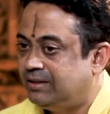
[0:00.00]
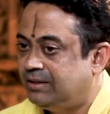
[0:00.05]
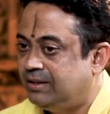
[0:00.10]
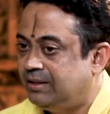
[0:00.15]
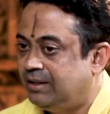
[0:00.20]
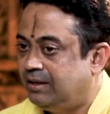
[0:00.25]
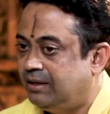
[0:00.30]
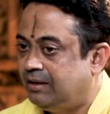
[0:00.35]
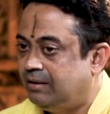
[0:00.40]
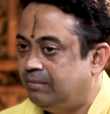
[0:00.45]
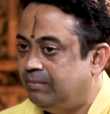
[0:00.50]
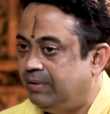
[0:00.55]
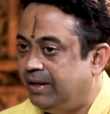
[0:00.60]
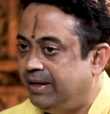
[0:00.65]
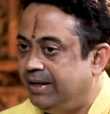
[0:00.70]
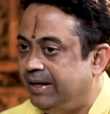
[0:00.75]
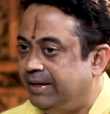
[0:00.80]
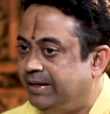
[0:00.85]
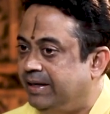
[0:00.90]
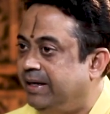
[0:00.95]
an
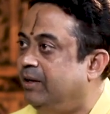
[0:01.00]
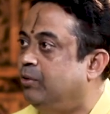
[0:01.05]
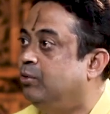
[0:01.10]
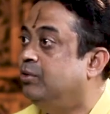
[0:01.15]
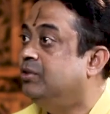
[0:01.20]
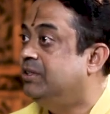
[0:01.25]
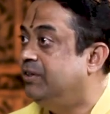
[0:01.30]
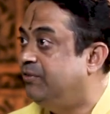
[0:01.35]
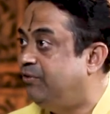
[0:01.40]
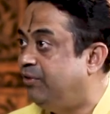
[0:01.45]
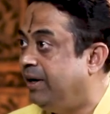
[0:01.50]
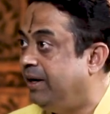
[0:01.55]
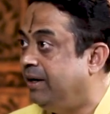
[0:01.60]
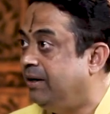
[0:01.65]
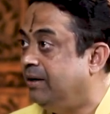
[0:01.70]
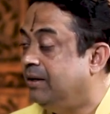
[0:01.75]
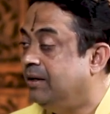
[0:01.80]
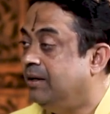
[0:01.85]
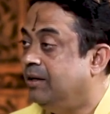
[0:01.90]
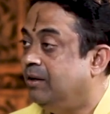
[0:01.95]
entity who is
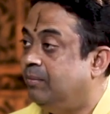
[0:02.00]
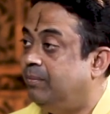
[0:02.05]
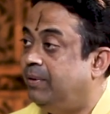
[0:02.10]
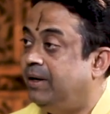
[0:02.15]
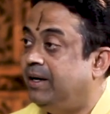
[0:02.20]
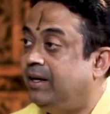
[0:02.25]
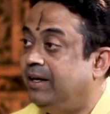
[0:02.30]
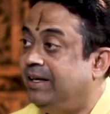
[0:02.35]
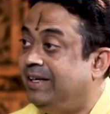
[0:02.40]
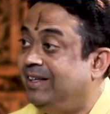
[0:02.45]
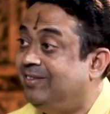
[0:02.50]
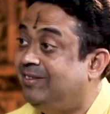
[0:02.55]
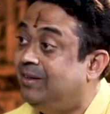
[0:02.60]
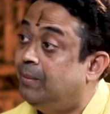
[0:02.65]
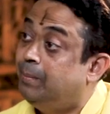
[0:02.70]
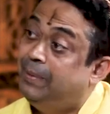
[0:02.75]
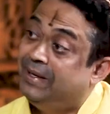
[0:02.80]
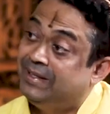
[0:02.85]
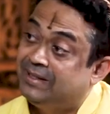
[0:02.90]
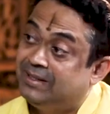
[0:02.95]
different, but he is the
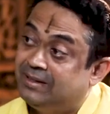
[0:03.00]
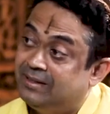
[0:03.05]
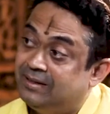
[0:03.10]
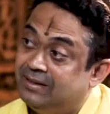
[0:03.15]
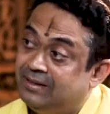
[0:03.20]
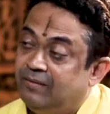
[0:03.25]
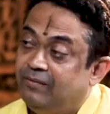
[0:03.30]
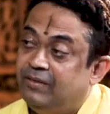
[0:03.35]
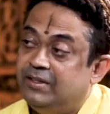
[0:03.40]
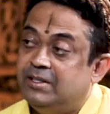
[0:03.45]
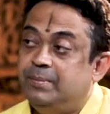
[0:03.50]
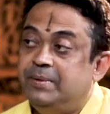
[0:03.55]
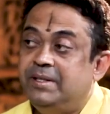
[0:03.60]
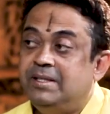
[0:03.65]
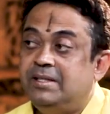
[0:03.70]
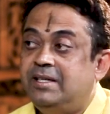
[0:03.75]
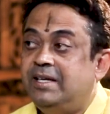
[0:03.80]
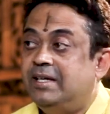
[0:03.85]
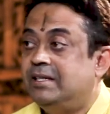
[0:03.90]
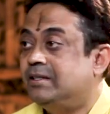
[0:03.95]
best, which
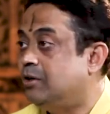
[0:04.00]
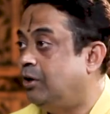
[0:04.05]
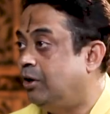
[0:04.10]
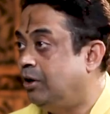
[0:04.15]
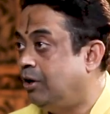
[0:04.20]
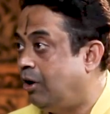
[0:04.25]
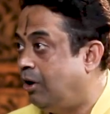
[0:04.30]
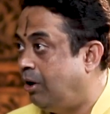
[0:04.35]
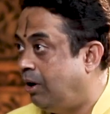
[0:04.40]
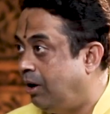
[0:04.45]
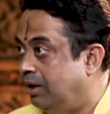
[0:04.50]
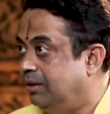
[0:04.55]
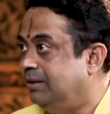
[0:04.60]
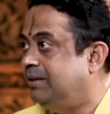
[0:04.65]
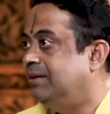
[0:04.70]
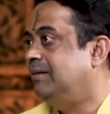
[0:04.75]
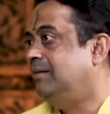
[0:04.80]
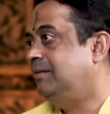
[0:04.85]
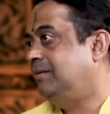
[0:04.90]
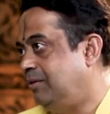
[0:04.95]
means he has got all
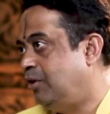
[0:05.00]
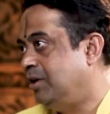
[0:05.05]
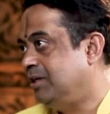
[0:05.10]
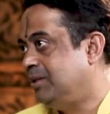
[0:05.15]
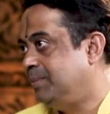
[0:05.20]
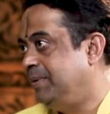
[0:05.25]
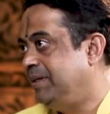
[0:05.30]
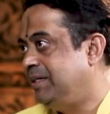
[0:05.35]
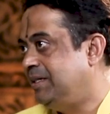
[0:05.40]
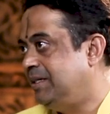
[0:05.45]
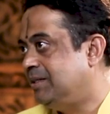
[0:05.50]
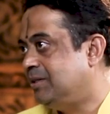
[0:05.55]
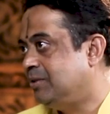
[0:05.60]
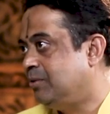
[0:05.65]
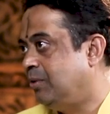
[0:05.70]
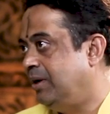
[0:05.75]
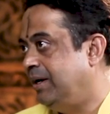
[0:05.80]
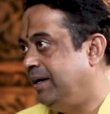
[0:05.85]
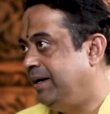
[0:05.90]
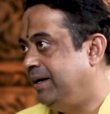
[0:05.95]
the auspicious
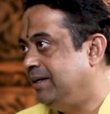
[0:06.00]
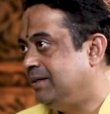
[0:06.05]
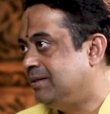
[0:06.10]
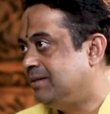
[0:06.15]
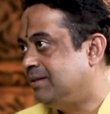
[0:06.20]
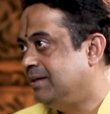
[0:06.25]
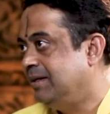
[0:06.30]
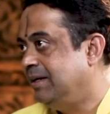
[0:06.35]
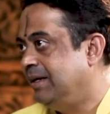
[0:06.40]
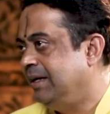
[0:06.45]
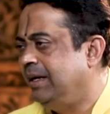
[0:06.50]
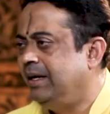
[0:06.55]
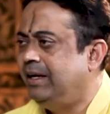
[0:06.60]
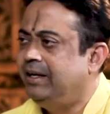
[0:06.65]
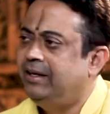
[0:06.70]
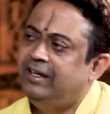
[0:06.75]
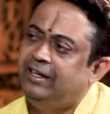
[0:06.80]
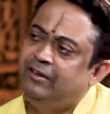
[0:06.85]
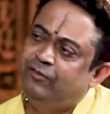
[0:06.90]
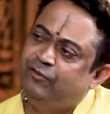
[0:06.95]
qualities
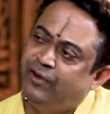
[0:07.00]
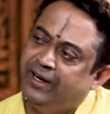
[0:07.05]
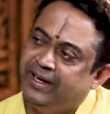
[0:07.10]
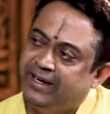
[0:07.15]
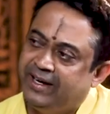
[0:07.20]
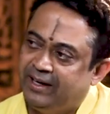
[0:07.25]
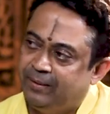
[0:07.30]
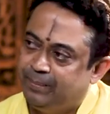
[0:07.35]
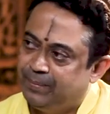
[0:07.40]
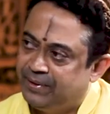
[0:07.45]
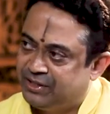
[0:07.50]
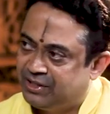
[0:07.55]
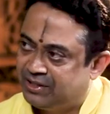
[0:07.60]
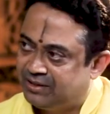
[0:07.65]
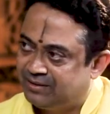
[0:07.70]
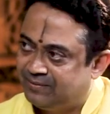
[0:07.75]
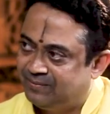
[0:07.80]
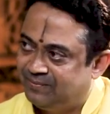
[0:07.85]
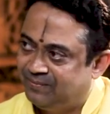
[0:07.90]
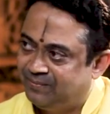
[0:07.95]
in infinite measure,
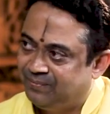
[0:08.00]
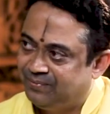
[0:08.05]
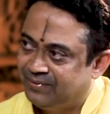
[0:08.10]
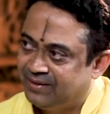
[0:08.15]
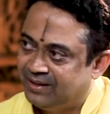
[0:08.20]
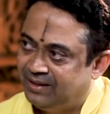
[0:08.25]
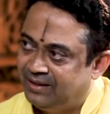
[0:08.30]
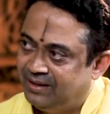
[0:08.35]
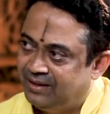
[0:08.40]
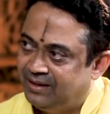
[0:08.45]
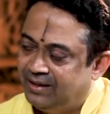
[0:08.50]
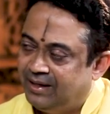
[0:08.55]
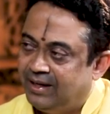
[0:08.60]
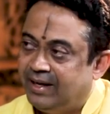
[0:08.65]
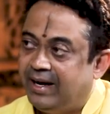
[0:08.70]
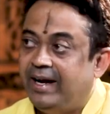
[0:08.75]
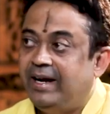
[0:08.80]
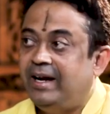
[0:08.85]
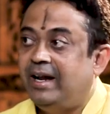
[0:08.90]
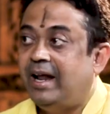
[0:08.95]

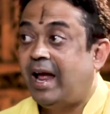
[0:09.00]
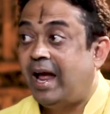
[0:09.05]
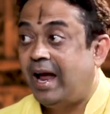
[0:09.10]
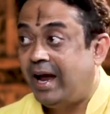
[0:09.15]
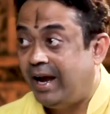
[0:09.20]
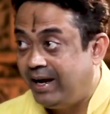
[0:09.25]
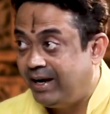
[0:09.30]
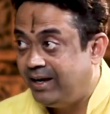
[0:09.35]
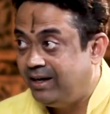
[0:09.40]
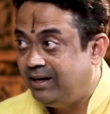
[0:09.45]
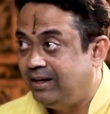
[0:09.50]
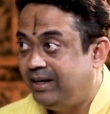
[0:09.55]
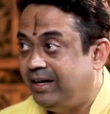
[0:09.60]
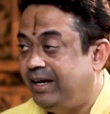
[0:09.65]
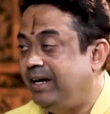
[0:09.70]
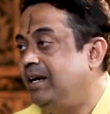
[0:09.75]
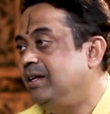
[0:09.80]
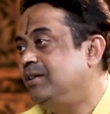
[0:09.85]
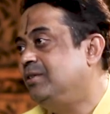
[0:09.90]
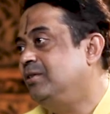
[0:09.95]
right? And
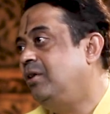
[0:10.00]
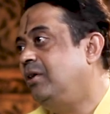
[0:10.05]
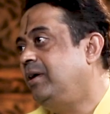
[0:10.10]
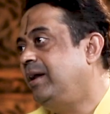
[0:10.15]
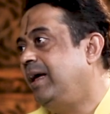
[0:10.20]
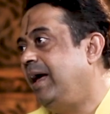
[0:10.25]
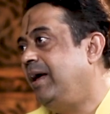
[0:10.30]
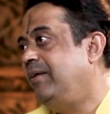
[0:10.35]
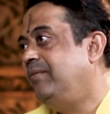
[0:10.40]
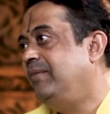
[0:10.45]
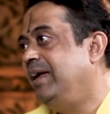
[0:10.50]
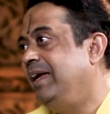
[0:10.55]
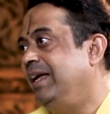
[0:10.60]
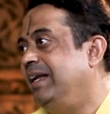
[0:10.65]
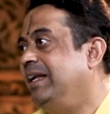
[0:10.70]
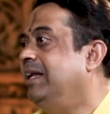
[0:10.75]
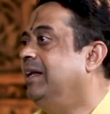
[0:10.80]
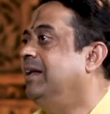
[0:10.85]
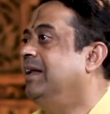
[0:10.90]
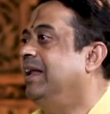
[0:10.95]
he does not have
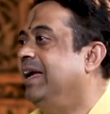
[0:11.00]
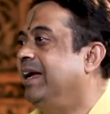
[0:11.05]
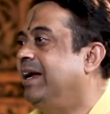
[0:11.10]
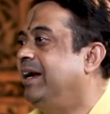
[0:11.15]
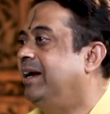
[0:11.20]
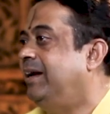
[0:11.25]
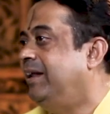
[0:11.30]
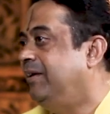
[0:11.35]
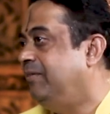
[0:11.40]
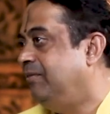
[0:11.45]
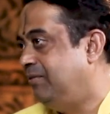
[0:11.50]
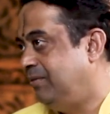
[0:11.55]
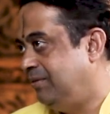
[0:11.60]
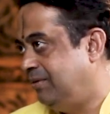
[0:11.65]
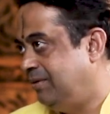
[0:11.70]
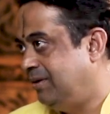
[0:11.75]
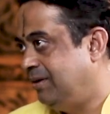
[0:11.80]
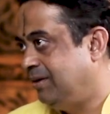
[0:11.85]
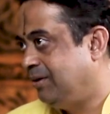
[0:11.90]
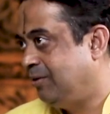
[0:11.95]
any negative
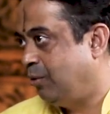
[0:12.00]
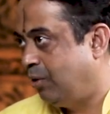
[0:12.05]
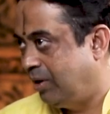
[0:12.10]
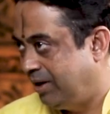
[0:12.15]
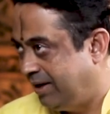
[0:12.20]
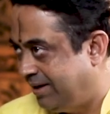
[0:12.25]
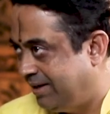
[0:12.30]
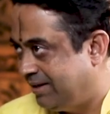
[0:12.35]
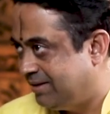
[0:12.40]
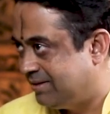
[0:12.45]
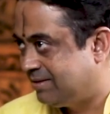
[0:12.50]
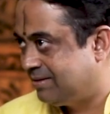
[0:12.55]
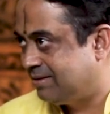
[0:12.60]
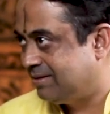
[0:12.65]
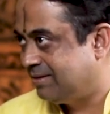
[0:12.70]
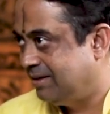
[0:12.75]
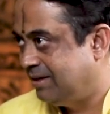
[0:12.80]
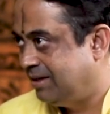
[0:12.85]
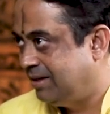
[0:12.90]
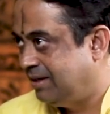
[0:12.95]
qualities.
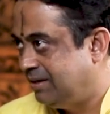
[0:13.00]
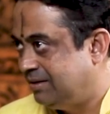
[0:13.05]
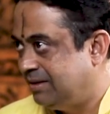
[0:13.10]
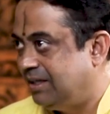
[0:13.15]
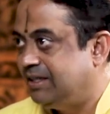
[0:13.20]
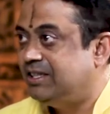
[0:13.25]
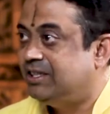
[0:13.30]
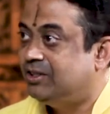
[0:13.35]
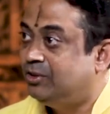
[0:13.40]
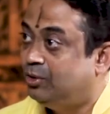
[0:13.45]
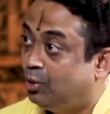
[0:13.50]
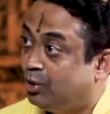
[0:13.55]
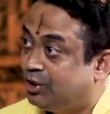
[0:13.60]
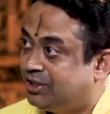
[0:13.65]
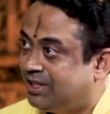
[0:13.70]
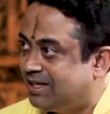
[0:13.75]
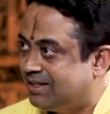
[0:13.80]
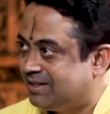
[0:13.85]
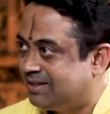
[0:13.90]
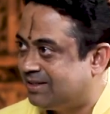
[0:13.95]
That is
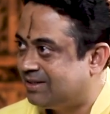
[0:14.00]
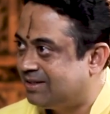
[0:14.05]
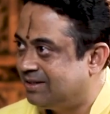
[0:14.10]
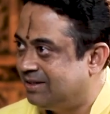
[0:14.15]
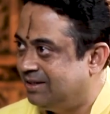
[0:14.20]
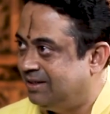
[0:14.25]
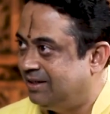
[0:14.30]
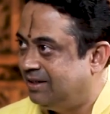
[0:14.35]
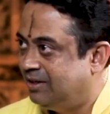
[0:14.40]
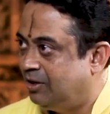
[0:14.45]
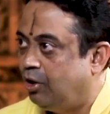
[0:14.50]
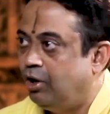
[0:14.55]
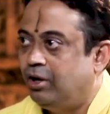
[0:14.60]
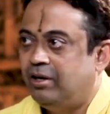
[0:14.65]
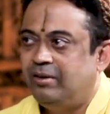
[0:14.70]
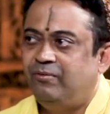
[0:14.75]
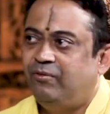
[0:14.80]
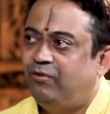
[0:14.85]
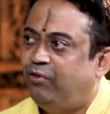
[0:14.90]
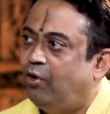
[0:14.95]
doshas
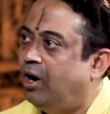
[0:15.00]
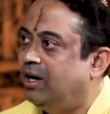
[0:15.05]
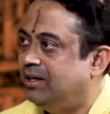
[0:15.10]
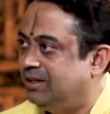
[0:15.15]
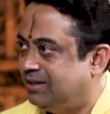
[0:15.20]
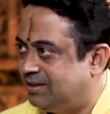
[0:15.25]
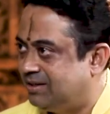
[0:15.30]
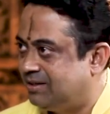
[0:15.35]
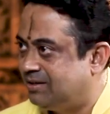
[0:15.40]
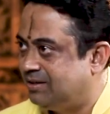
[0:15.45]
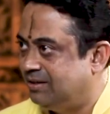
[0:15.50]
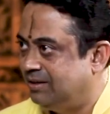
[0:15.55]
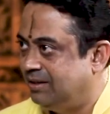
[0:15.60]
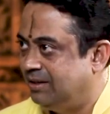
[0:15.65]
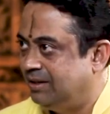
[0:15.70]
or faults.